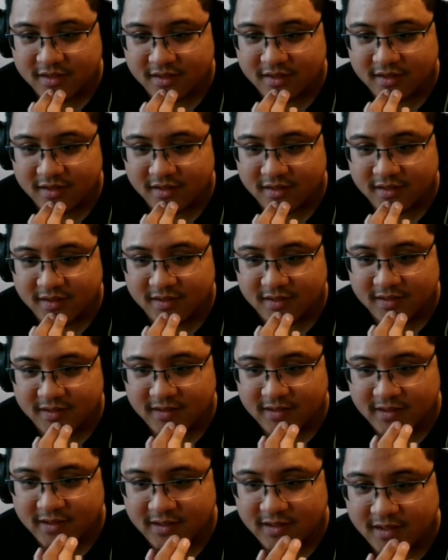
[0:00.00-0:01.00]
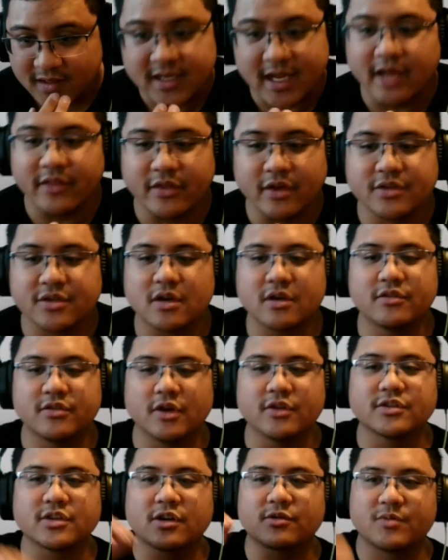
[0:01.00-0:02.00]

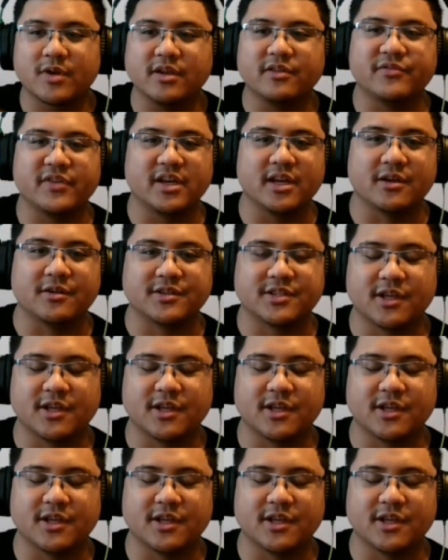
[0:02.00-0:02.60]
those are real videos.